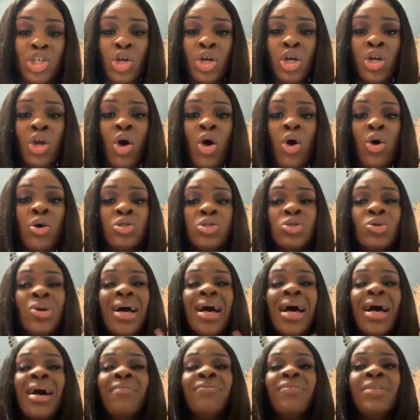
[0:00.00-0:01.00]
You're gonna also
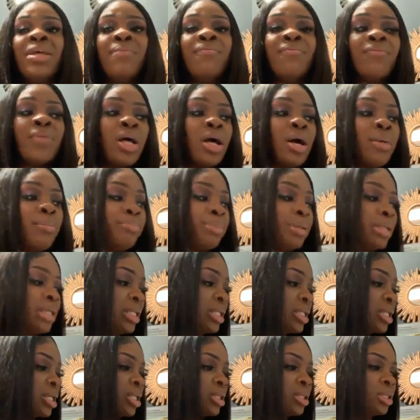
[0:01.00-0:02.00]
have them
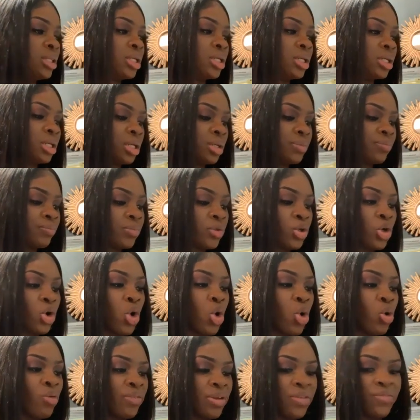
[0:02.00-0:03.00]
complete the
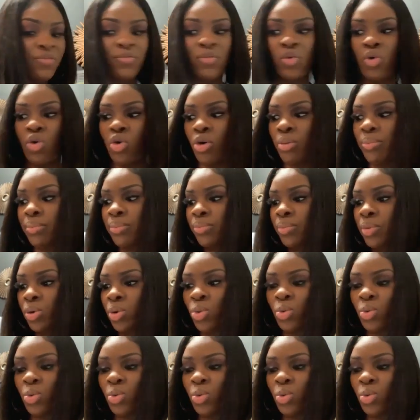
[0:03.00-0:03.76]
COVID form,